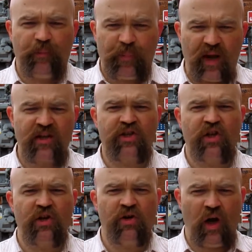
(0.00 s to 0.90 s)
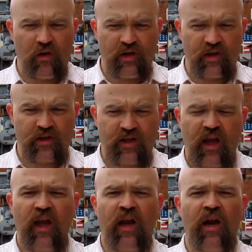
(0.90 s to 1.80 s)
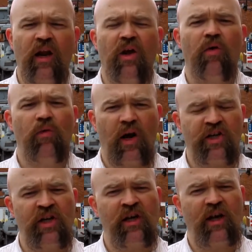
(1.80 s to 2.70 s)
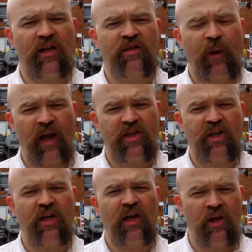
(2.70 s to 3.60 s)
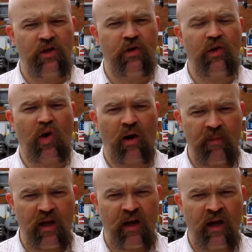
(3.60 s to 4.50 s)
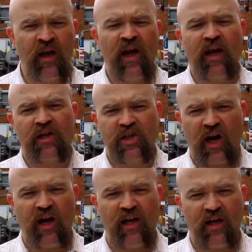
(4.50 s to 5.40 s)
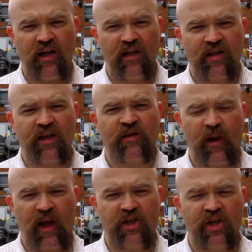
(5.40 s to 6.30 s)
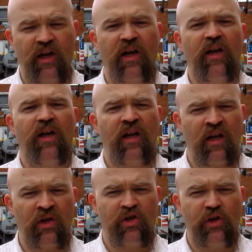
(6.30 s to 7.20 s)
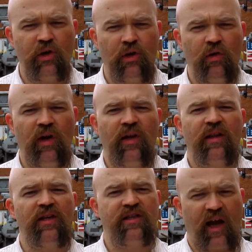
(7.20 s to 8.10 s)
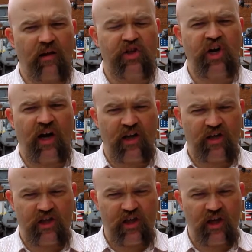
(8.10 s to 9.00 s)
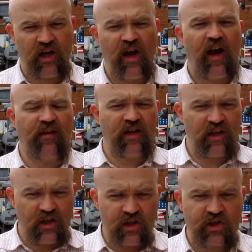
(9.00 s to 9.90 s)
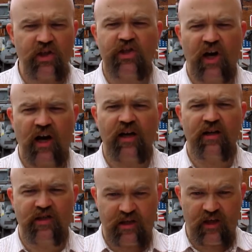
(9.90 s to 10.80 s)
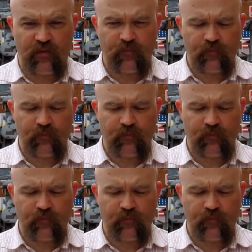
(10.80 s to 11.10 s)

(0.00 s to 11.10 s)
best noticed in Russian expansion into the Crimea and Chinese expansion into the South China Sea and the East China Sea.